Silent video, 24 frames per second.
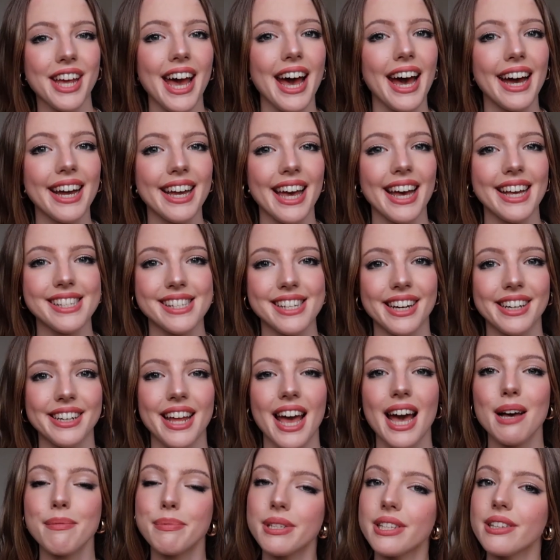hack has gone
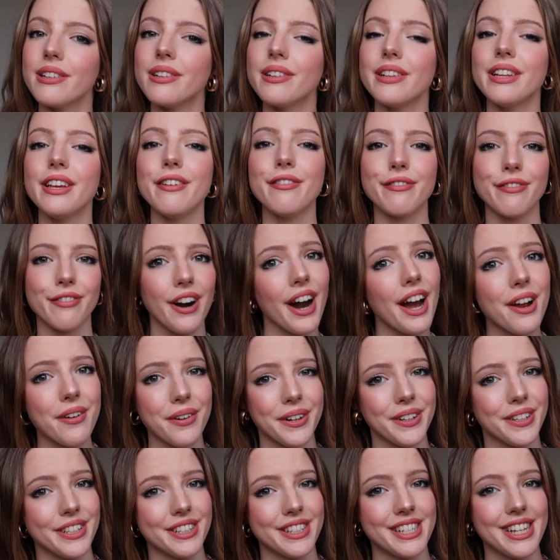absolutely viral
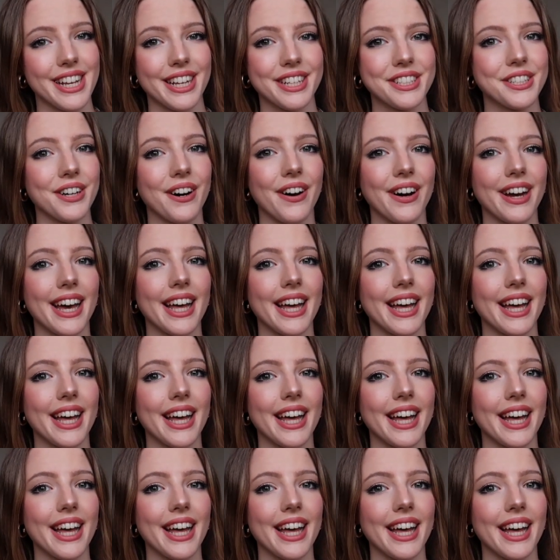on TikTok,